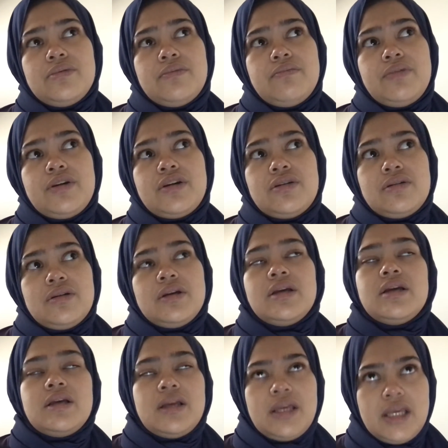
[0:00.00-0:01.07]
because
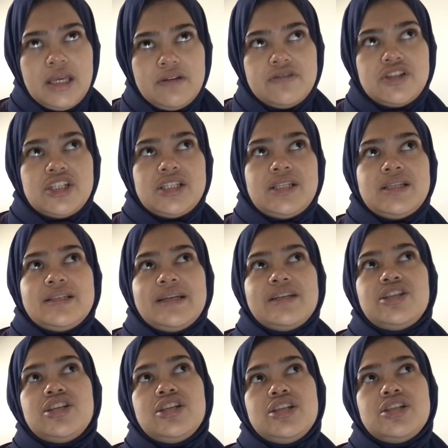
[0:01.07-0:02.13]
if she says like
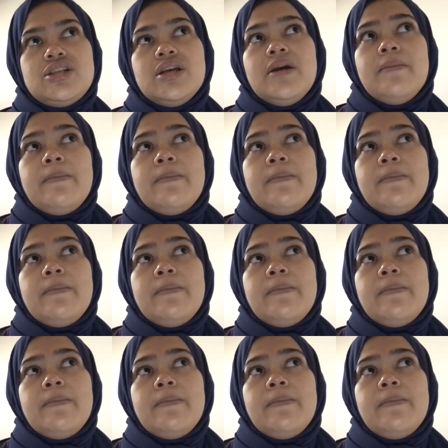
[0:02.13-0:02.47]
she's